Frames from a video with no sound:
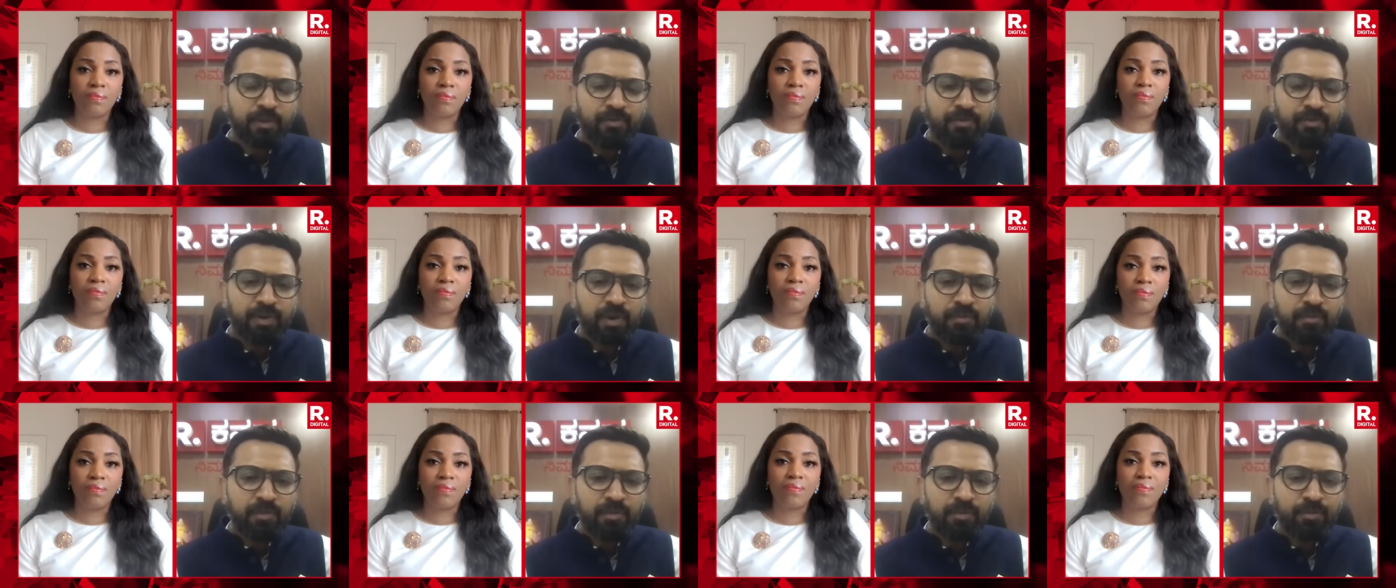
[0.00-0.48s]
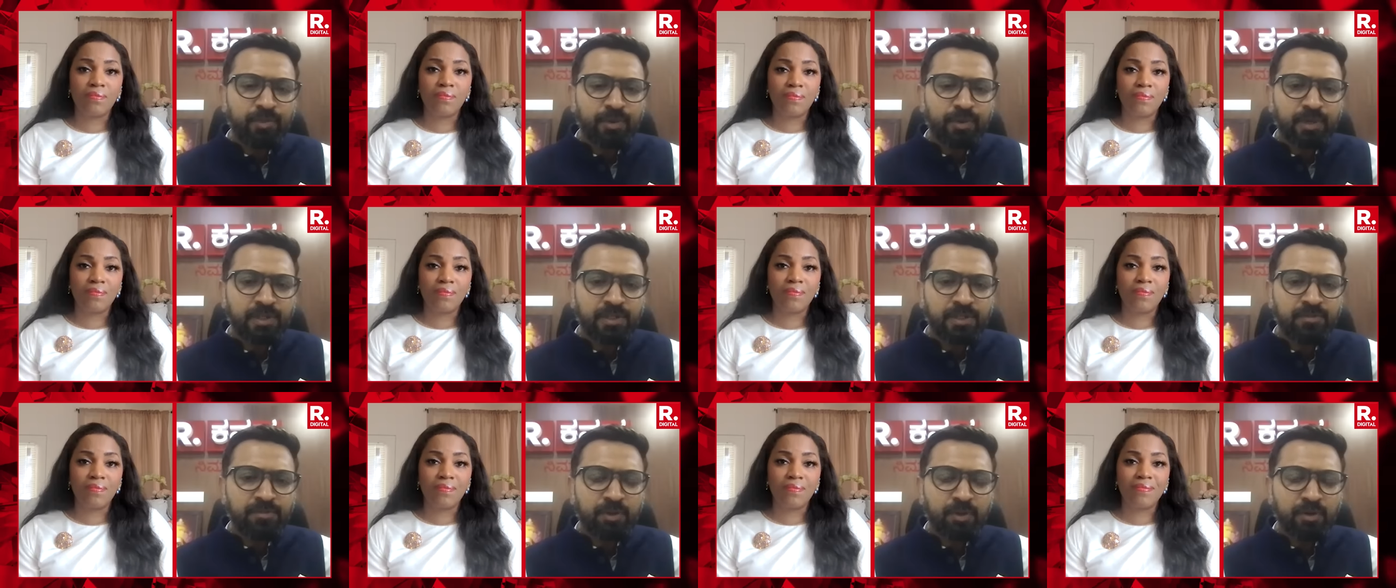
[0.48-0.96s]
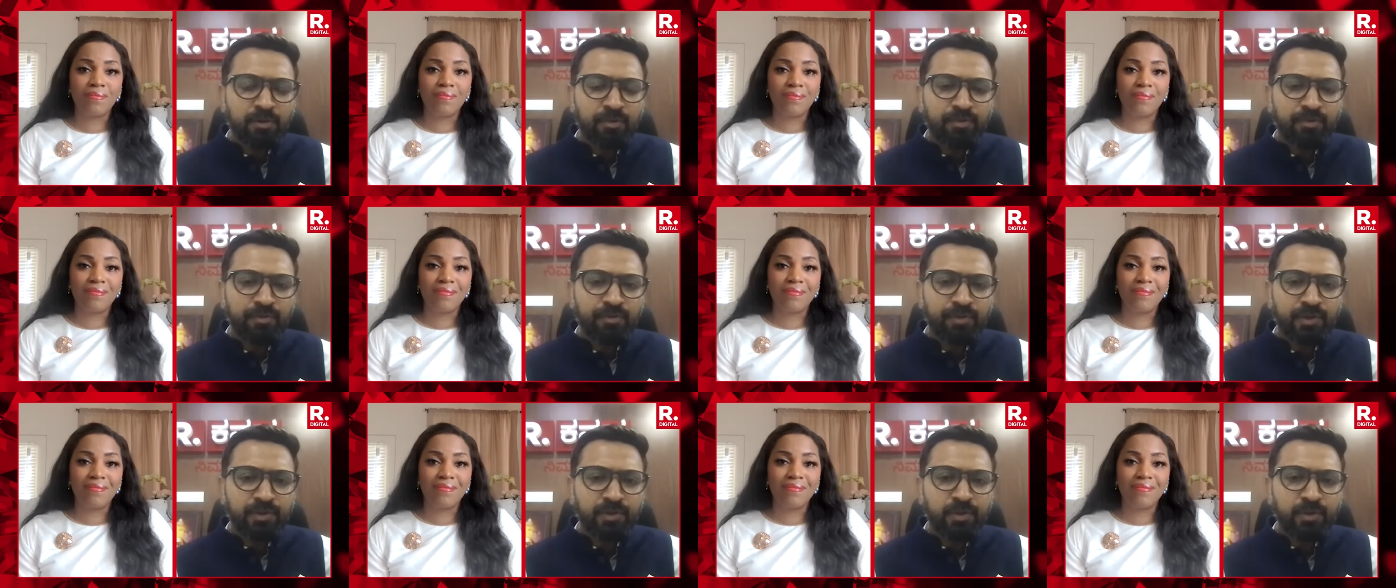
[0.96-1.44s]
Speaker 1: from the prism
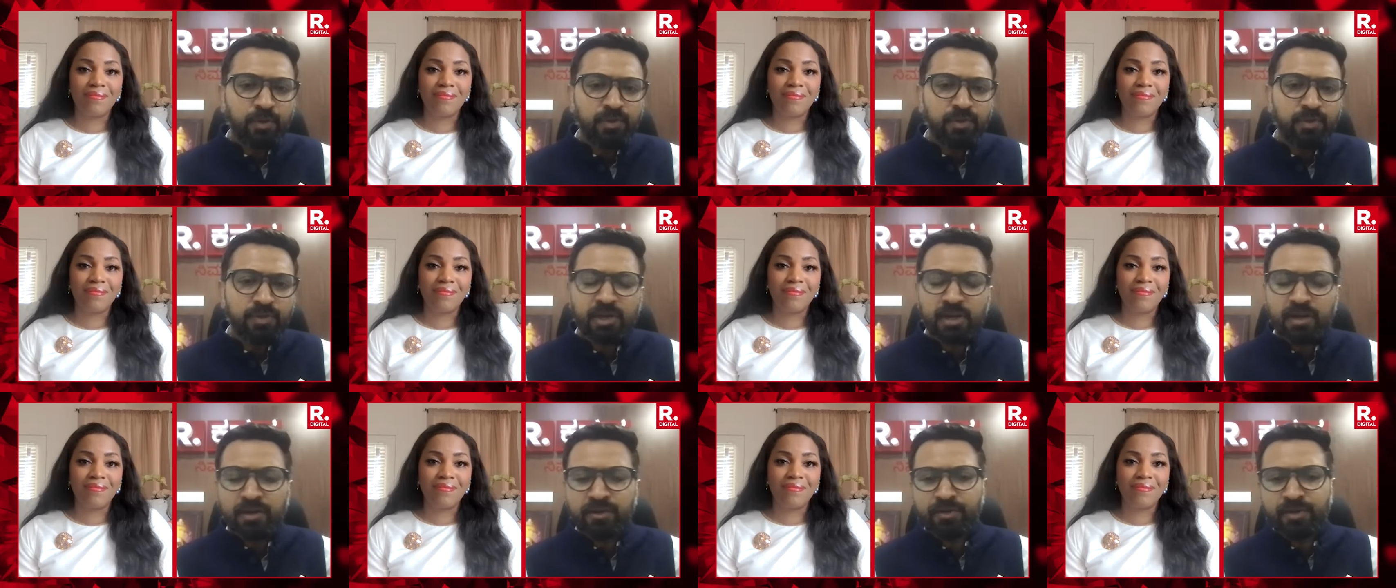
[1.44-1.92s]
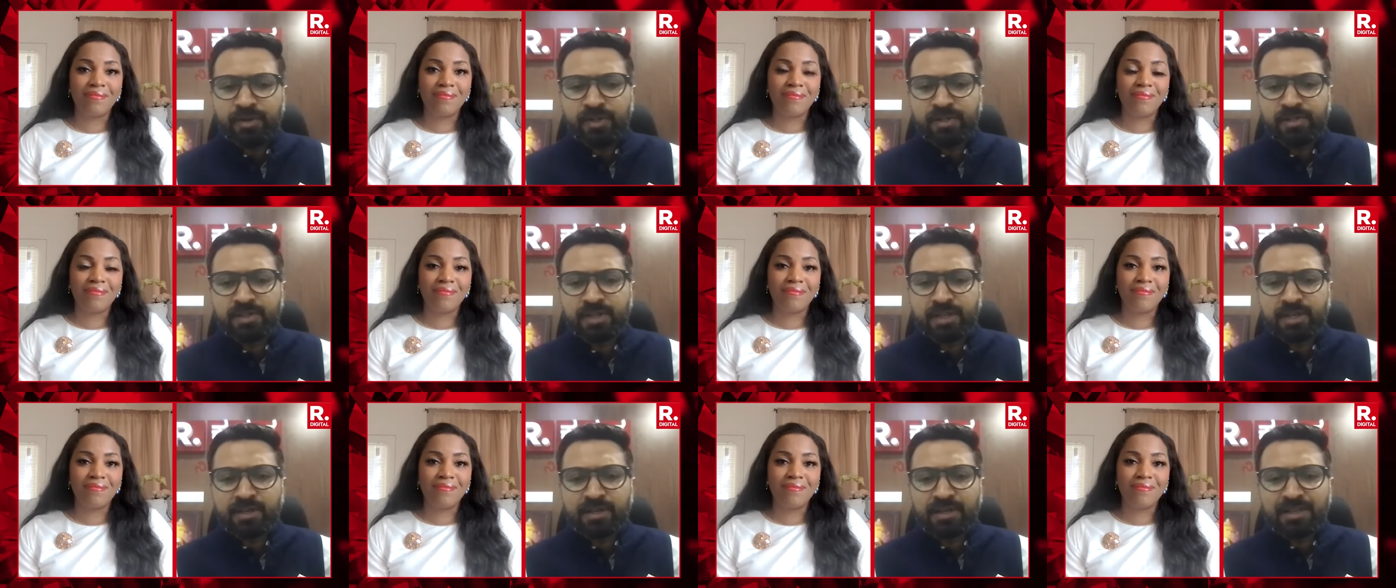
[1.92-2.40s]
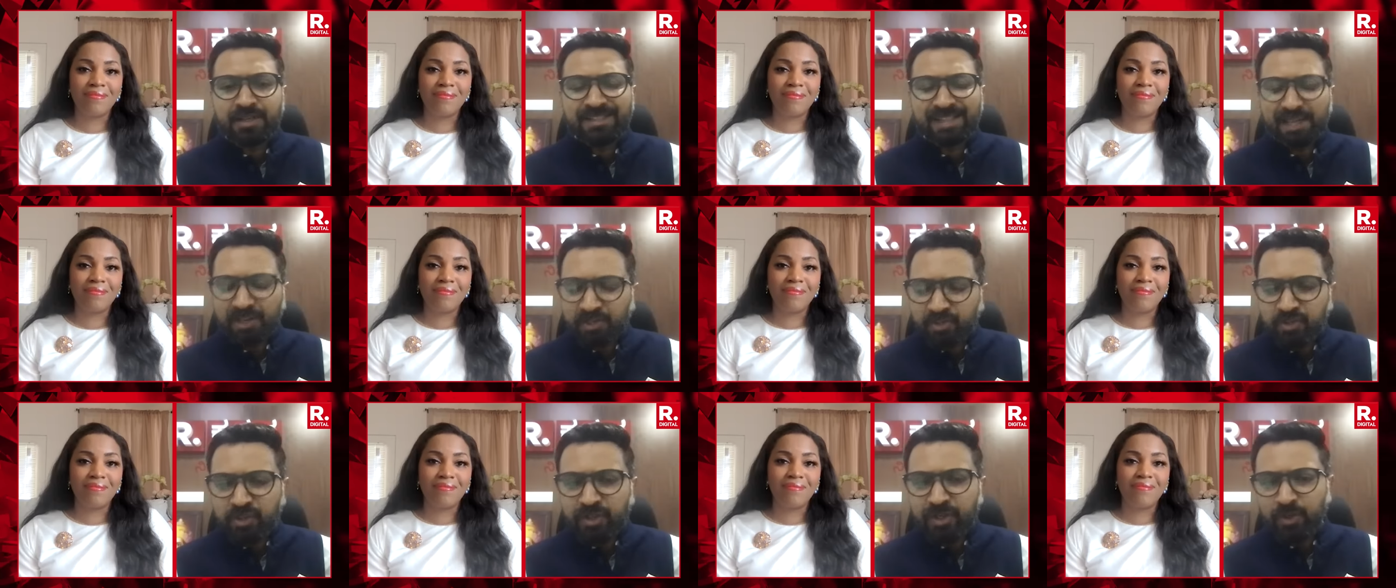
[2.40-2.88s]
of uh, those countries that
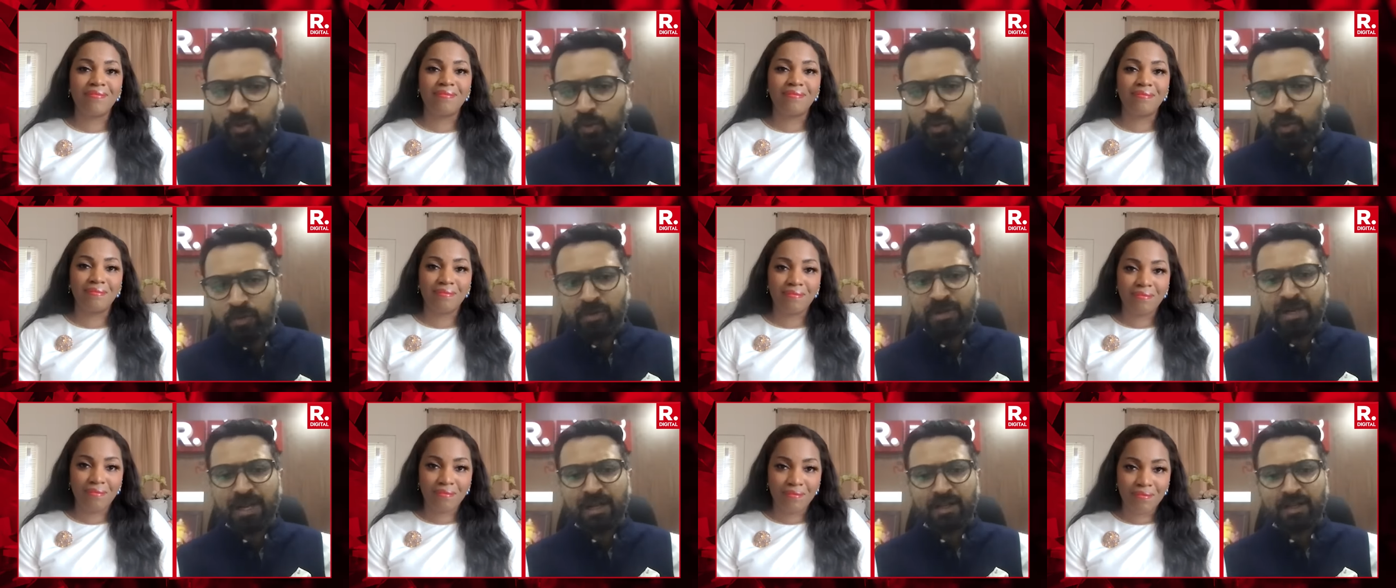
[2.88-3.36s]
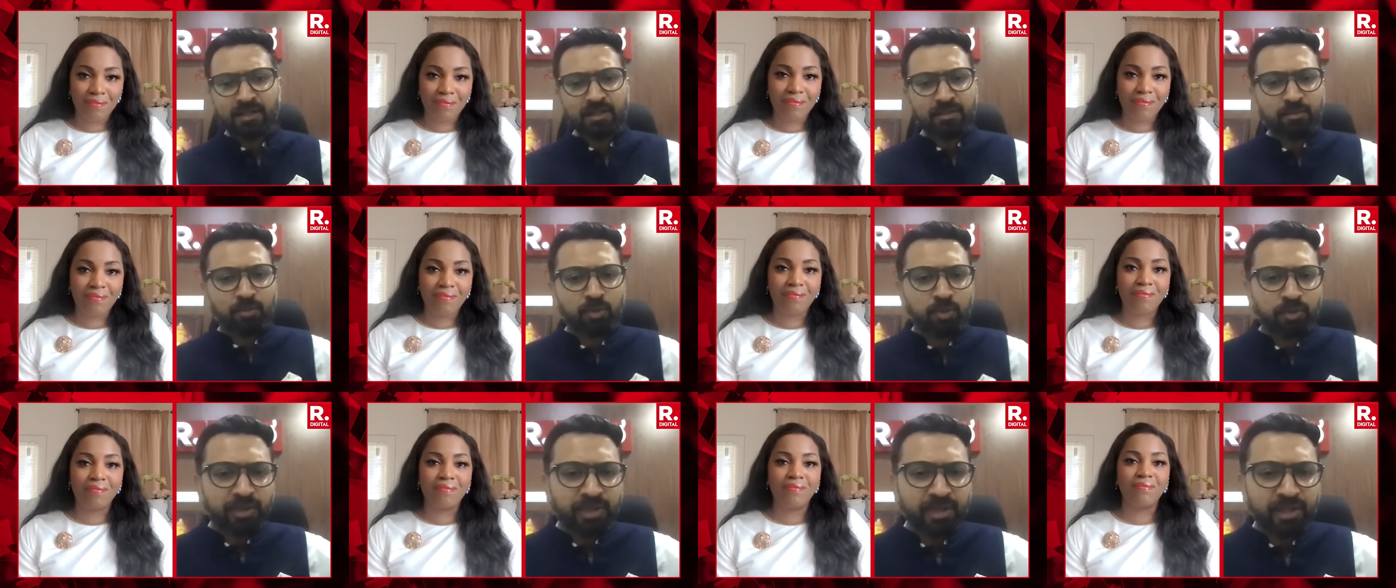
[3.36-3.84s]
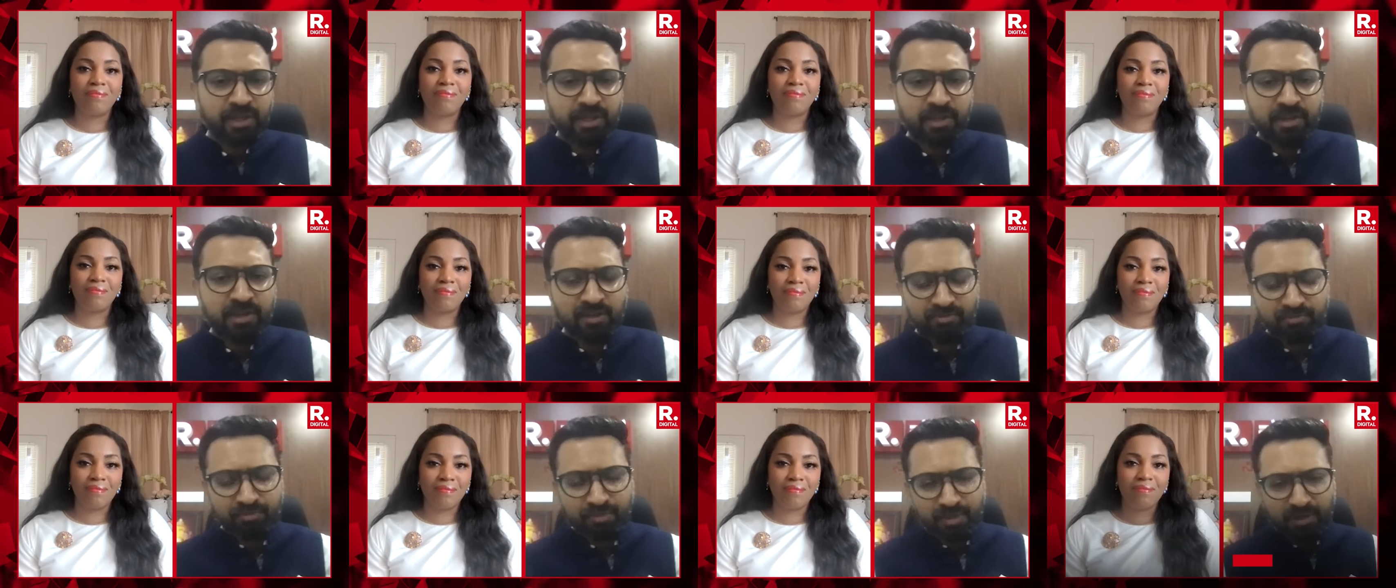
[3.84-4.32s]
essentially don't like the Modi
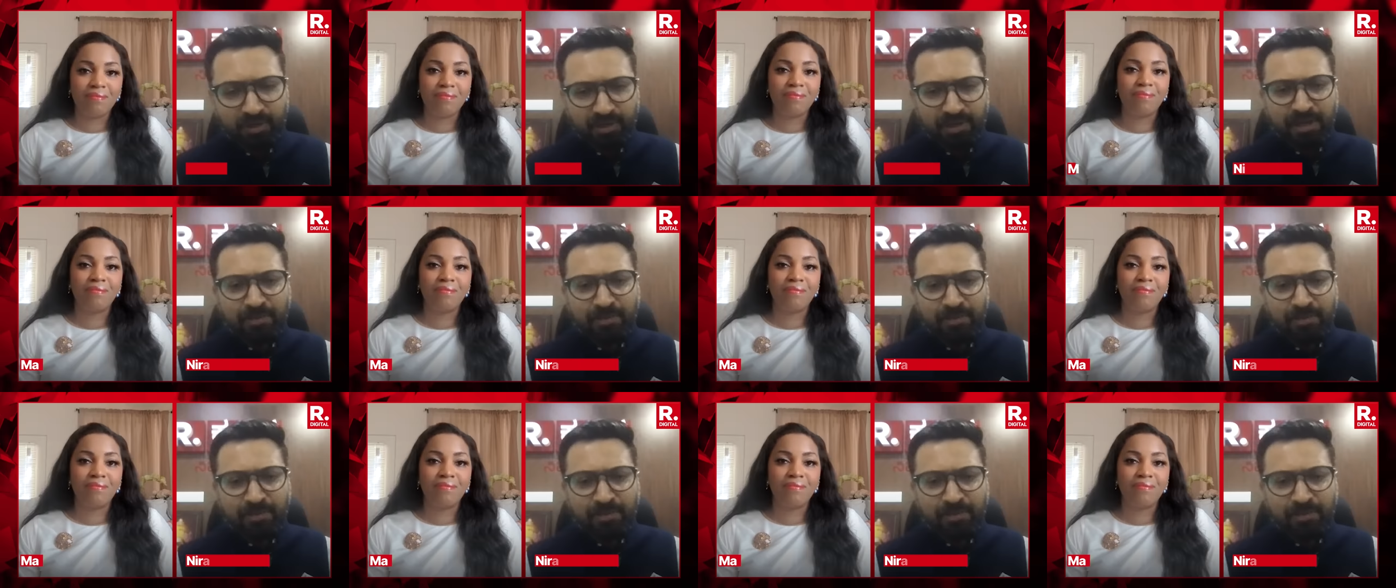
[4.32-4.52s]
government.